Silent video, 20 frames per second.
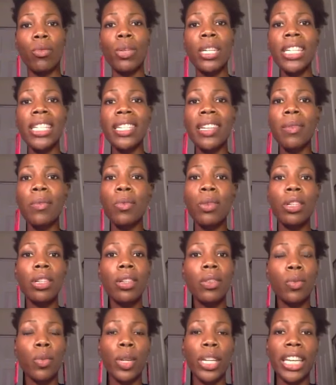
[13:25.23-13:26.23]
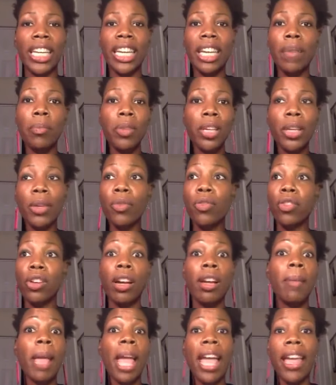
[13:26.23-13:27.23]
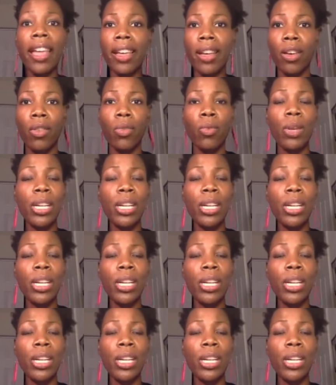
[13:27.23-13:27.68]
Wisdom will keep you from hell.